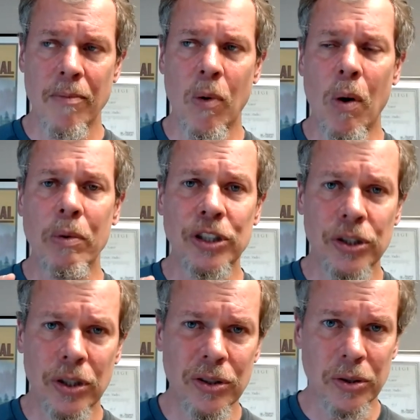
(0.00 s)
But what we
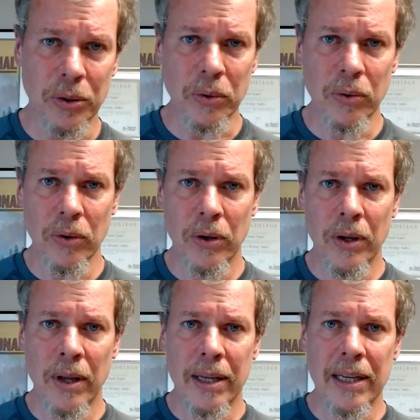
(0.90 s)
shouldn't do
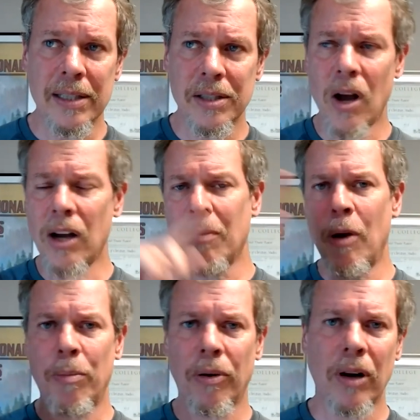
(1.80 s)
is talk
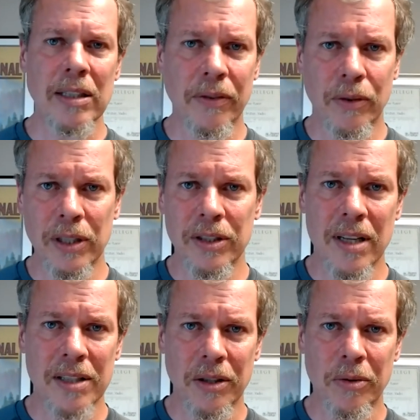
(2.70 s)
about progressive
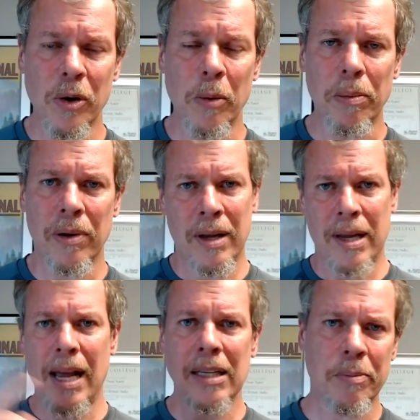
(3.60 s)
Christians as a group
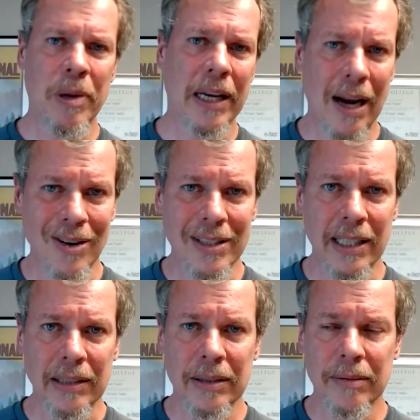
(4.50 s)
as being
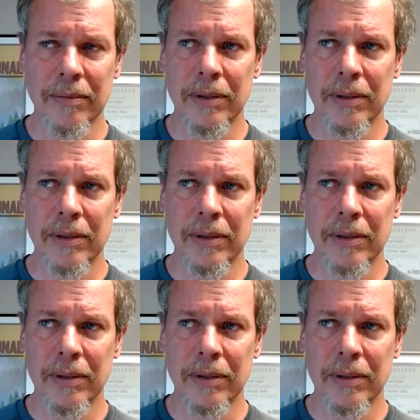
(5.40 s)
heretics.